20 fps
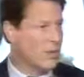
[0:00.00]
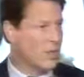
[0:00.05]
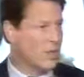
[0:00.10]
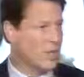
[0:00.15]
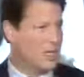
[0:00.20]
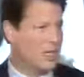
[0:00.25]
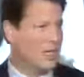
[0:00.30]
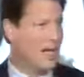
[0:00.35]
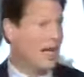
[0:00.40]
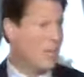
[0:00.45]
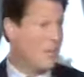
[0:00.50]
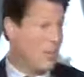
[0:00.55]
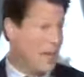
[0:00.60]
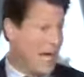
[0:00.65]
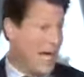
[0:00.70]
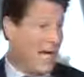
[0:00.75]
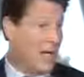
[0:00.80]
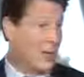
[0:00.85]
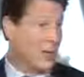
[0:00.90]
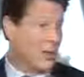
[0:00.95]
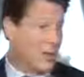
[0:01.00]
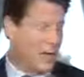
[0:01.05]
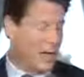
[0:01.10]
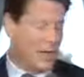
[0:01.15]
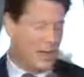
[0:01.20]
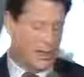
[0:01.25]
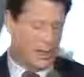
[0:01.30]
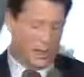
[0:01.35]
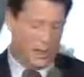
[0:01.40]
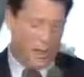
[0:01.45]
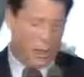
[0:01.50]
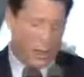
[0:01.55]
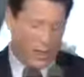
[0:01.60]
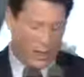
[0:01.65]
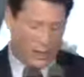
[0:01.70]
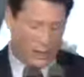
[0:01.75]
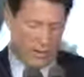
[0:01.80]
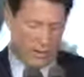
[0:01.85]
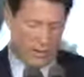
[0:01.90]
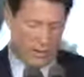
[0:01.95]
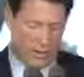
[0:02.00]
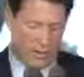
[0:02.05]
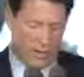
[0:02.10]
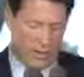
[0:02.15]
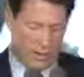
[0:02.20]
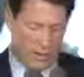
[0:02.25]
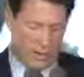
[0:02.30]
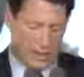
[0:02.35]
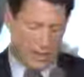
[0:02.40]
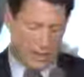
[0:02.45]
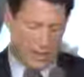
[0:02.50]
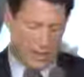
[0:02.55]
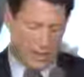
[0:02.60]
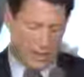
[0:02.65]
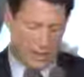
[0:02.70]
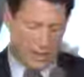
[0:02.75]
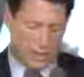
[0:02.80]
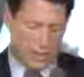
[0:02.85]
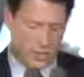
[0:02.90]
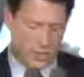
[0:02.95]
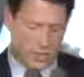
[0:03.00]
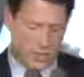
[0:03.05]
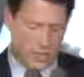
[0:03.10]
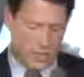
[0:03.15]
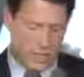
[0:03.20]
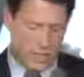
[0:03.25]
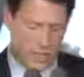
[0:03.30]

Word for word: but got back running quicker than any in history.